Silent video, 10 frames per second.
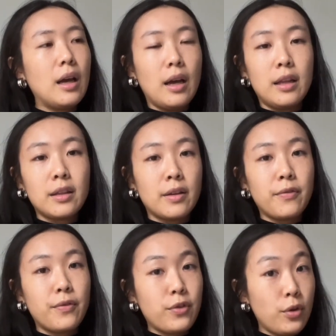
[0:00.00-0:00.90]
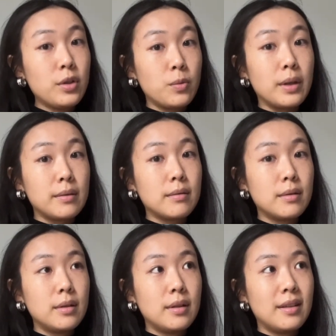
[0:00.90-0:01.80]
And the third one,
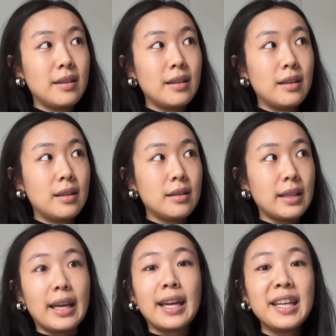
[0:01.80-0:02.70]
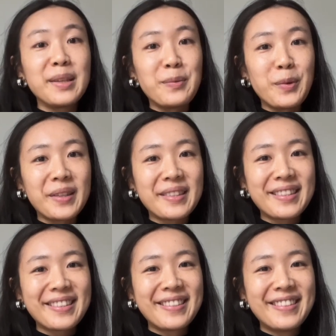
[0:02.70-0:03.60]
the hidden ones.